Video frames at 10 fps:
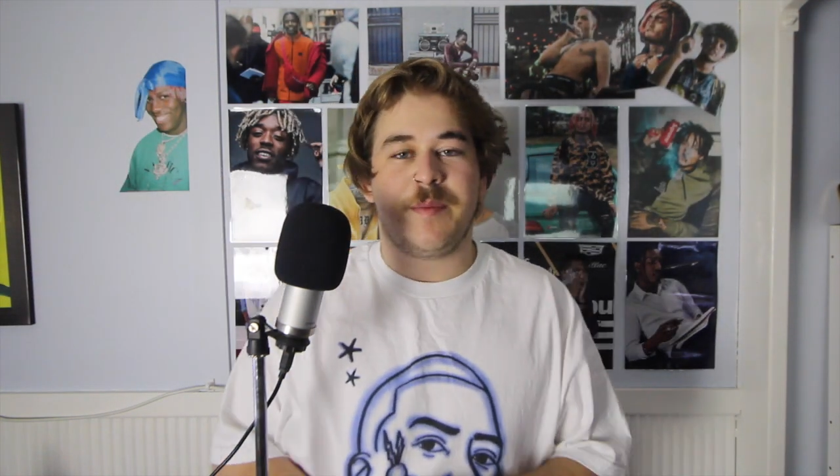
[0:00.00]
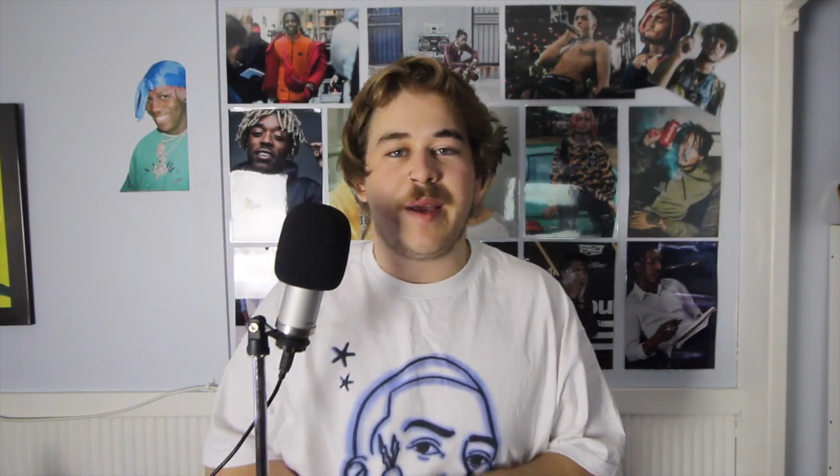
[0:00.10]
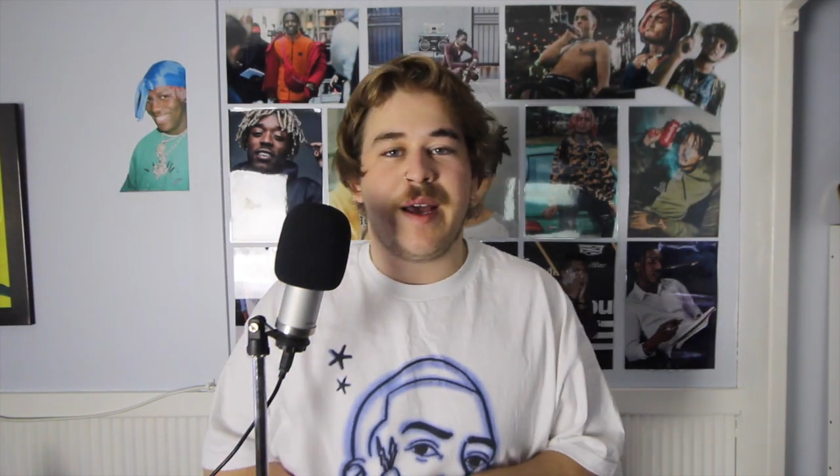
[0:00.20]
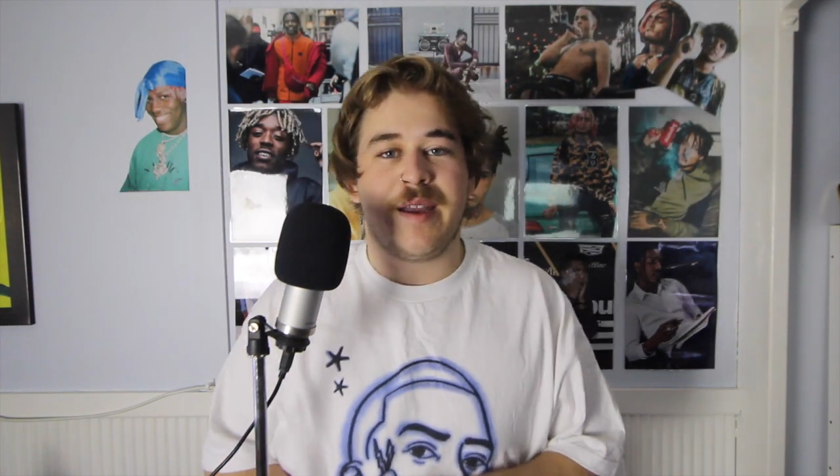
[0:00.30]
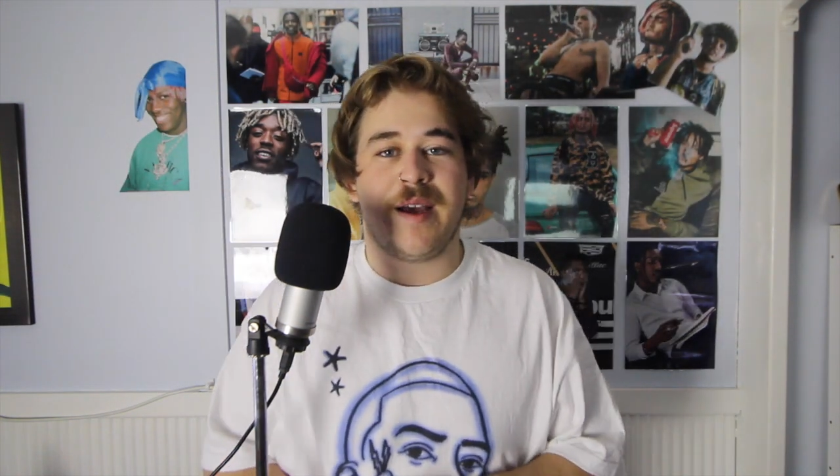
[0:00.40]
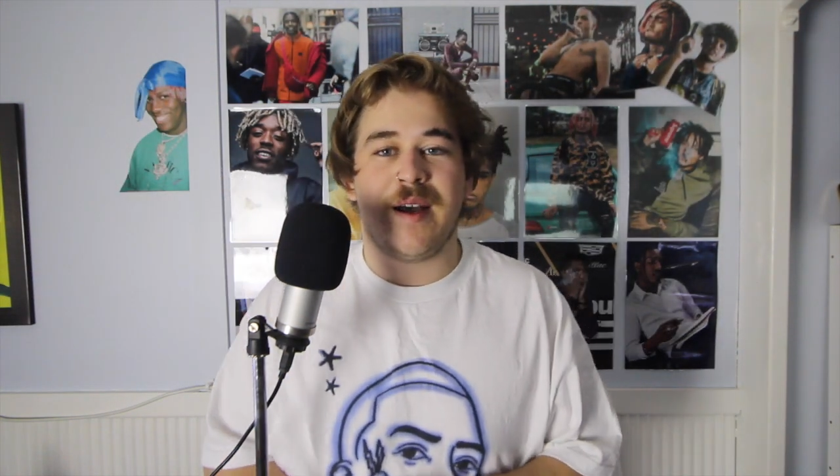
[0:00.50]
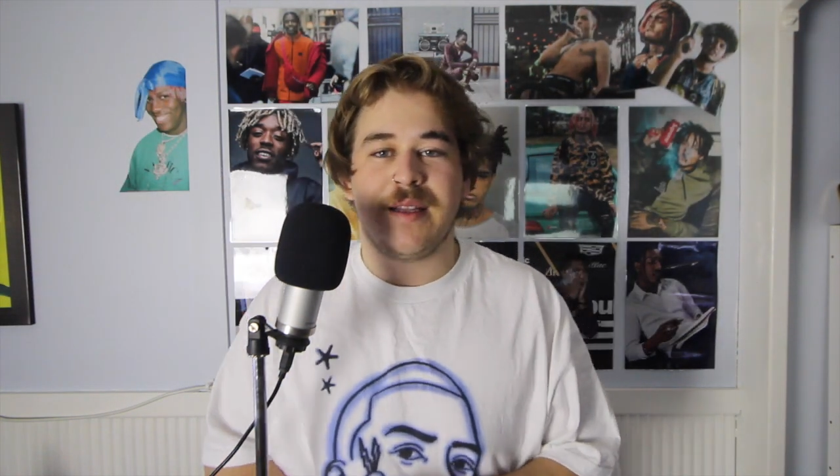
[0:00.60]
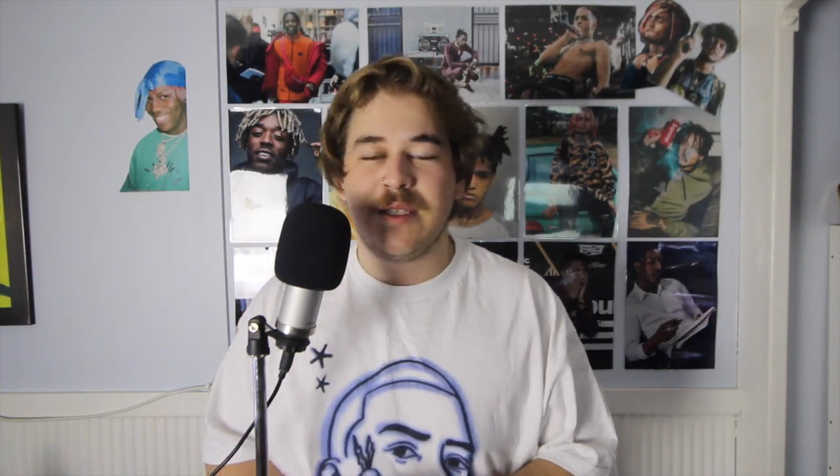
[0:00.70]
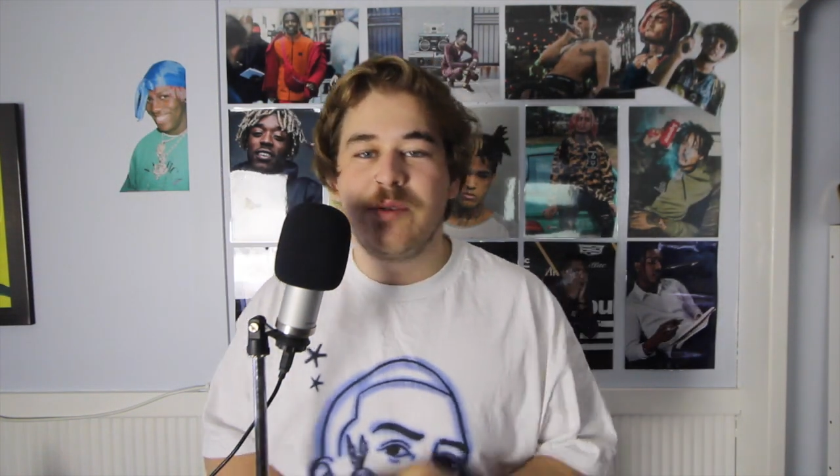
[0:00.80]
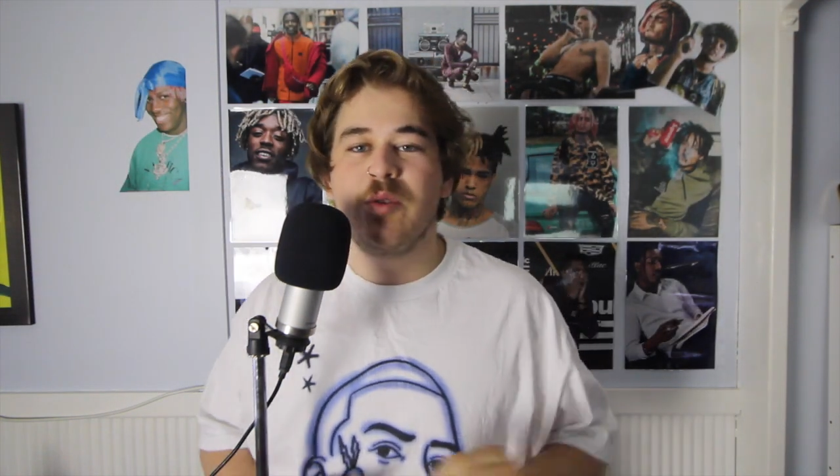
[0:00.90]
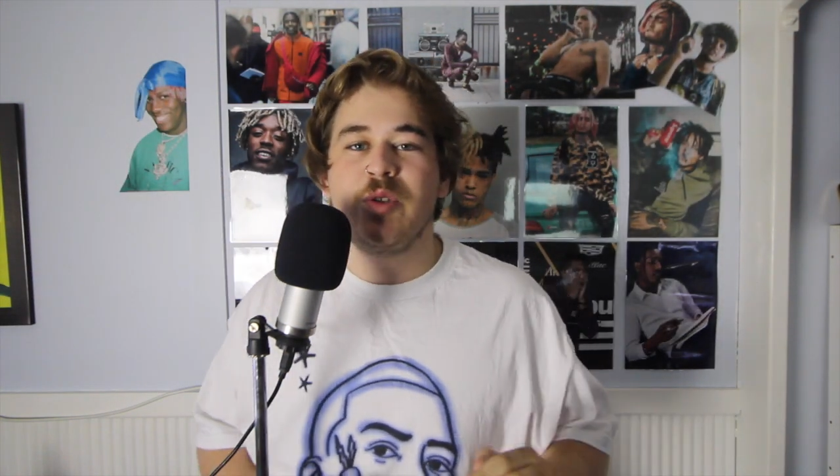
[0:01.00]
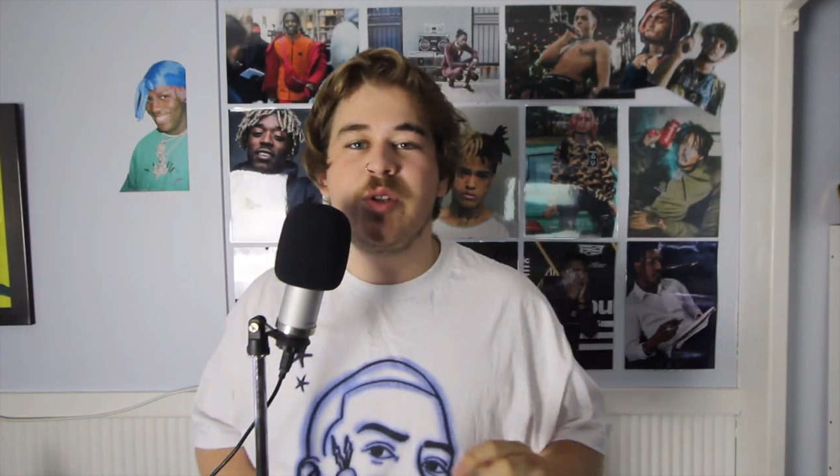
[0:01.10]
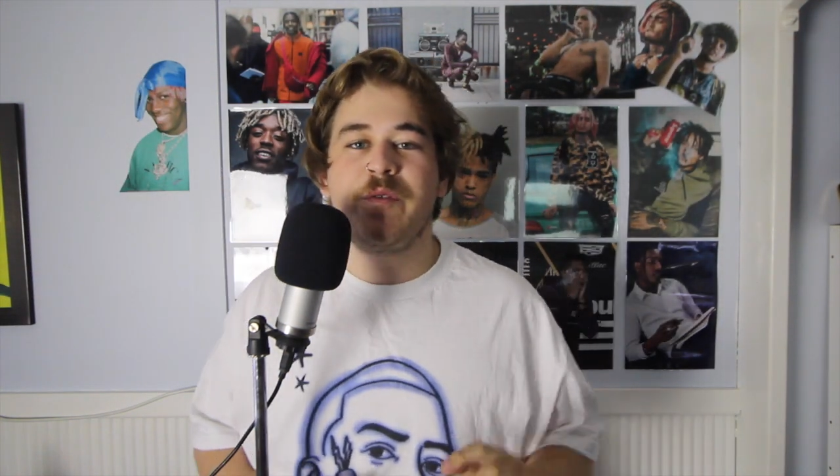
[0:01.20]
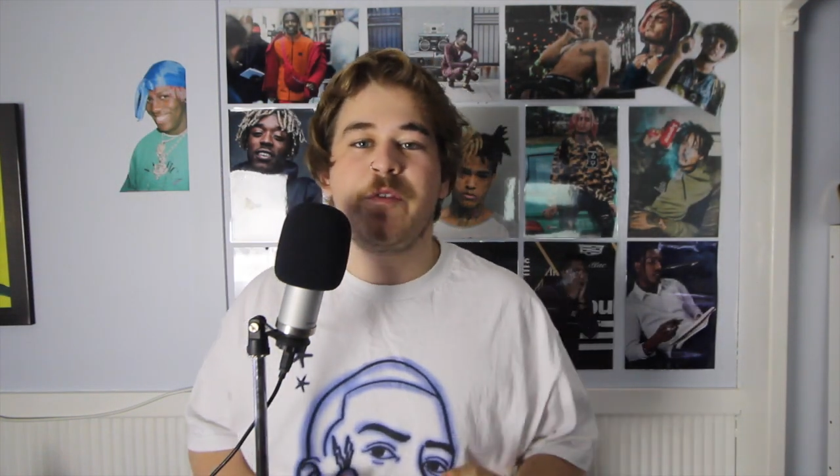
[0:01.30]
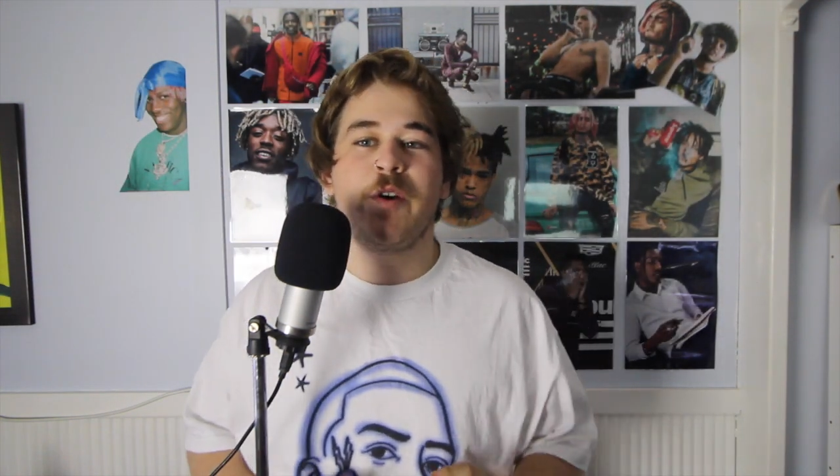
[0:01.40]
about Lil
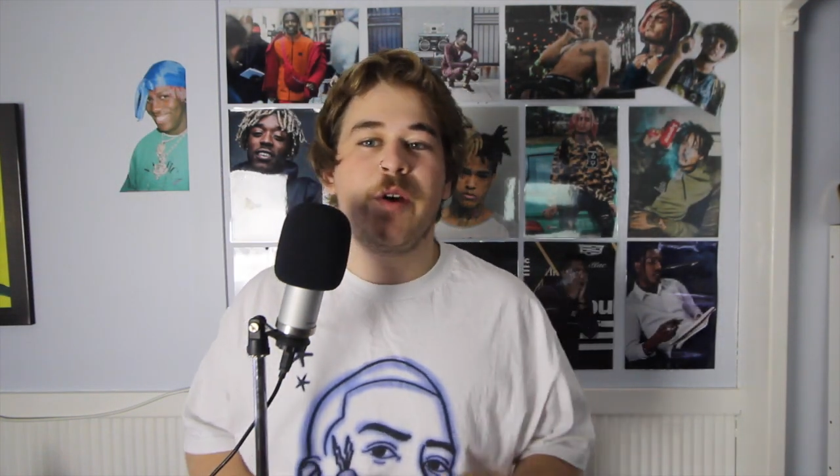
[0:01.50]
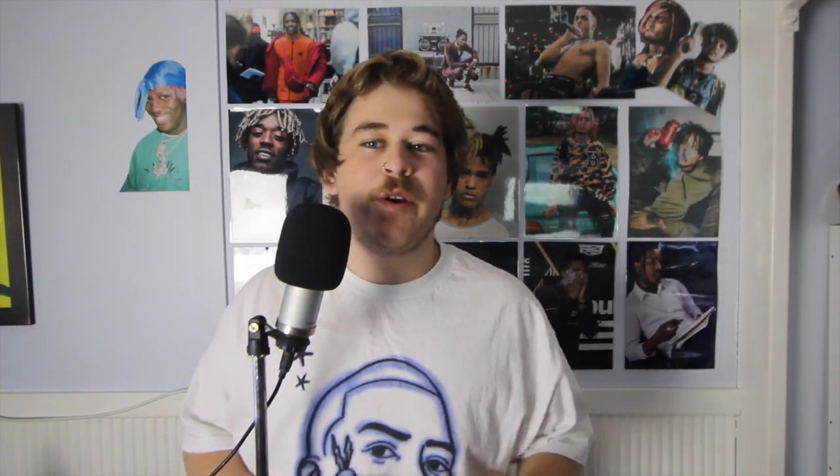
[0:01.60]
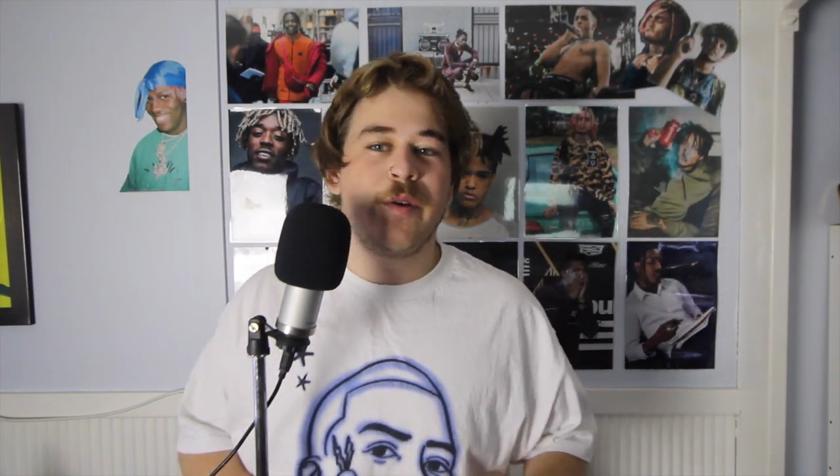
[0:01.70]
Uzi Vert,